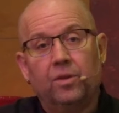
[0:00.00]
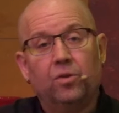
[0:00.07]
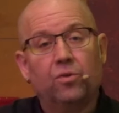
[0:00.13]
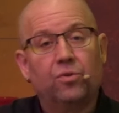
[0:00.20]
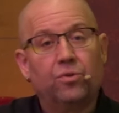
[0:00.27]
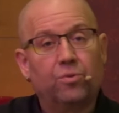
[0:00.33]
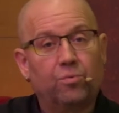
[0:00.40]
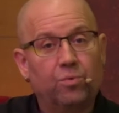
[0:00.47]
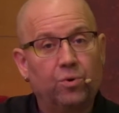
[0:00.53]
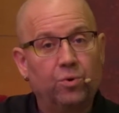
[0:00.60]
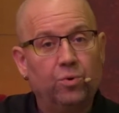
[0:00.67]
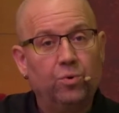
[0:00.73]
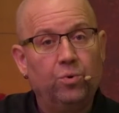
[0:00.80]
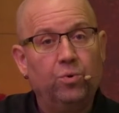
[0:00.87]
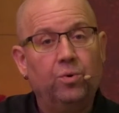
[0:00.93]

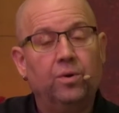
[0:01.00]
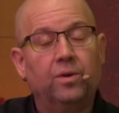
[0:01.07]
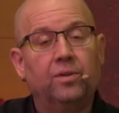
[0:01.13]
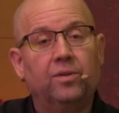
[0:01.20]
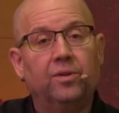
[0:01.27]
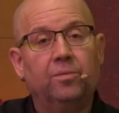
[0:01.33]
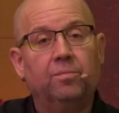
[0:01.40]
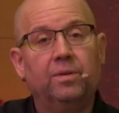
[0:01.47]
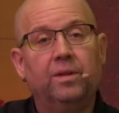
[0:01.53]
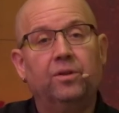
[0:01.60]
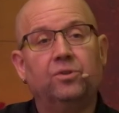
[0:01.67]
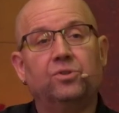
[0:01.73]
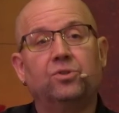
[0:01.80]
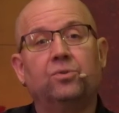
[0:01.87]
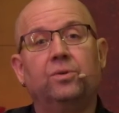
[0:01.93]
through the
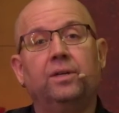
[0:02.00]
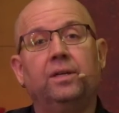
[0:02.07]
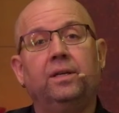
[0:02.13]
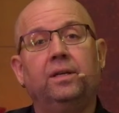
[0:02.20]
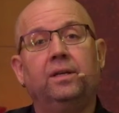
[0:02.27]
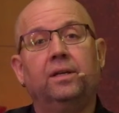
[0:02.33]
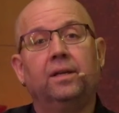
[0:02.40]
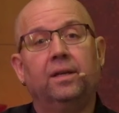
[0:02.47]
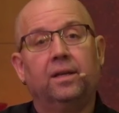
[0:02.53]
ministry